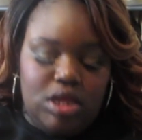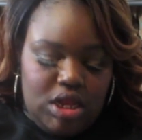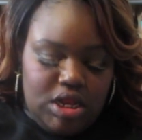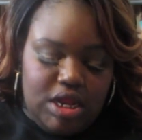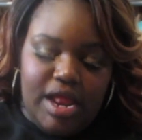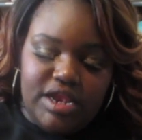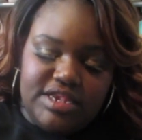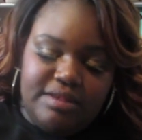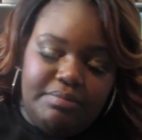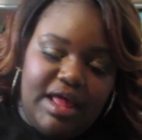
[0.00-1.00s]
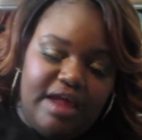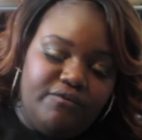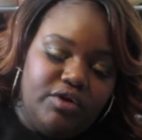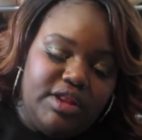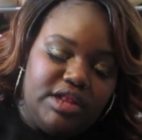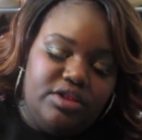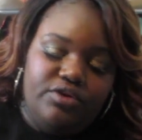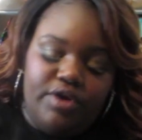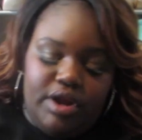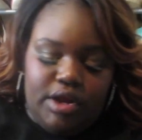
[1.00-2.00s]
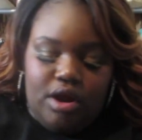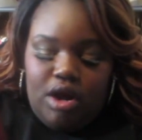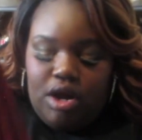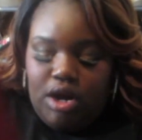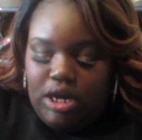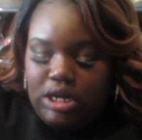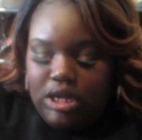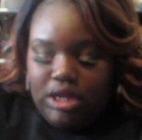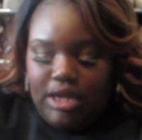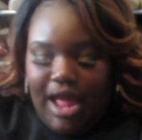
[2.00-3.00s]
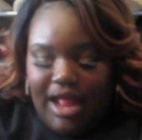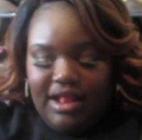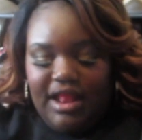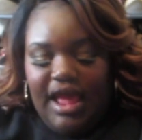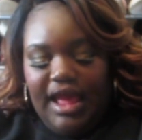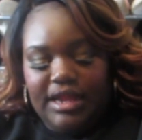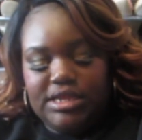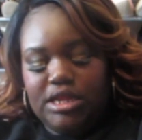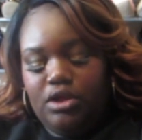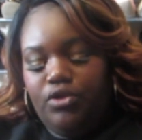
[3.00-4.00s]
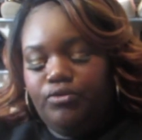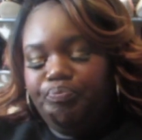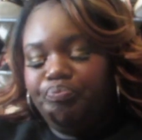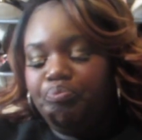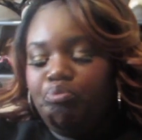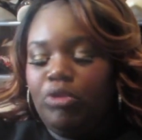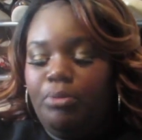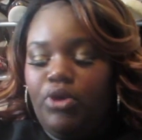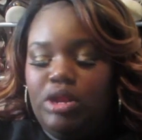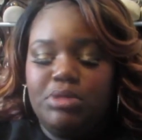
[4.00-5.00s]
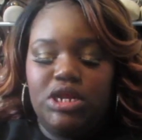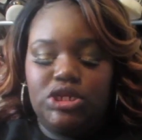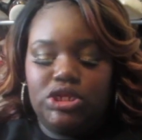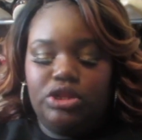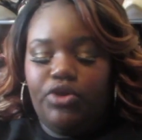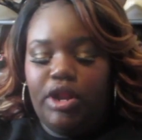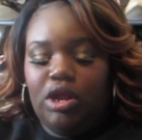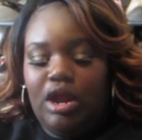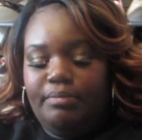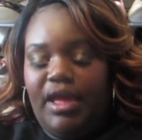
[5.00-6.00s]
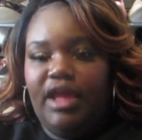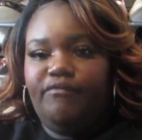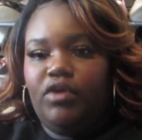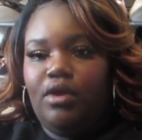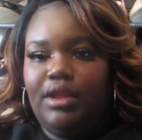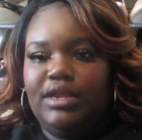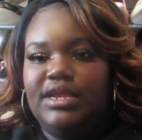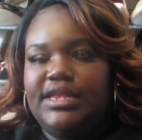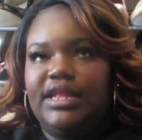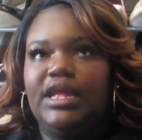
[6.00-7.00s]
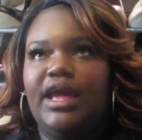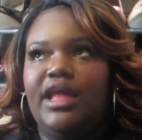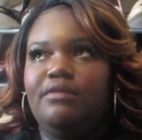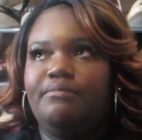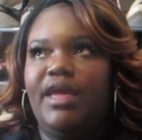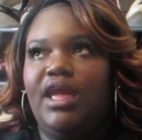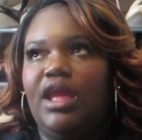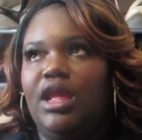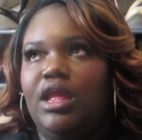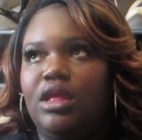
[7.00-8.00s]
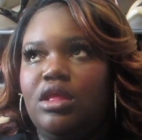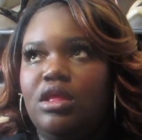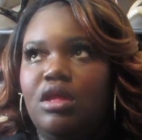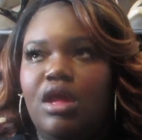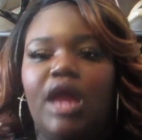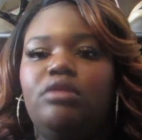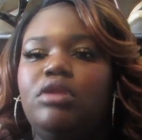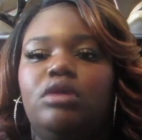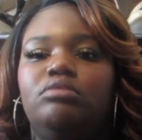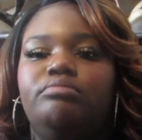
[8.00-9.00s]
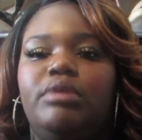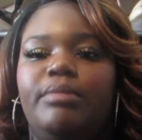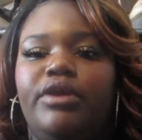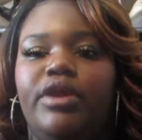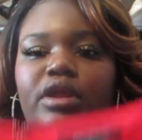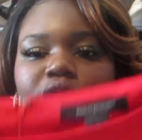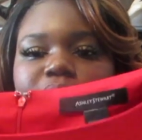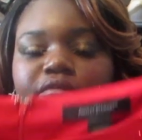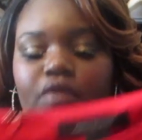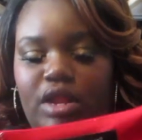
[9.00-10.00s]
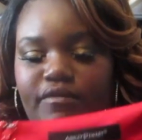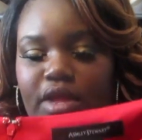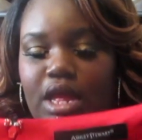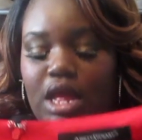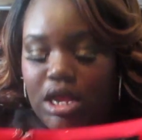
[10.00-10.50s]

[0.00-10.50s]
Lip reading: And then I just applied for, like, the credit card. Got that, so pretty much the credit card paid for all of this. I think I had to pay, I don't know, but my credit card paid for all of it.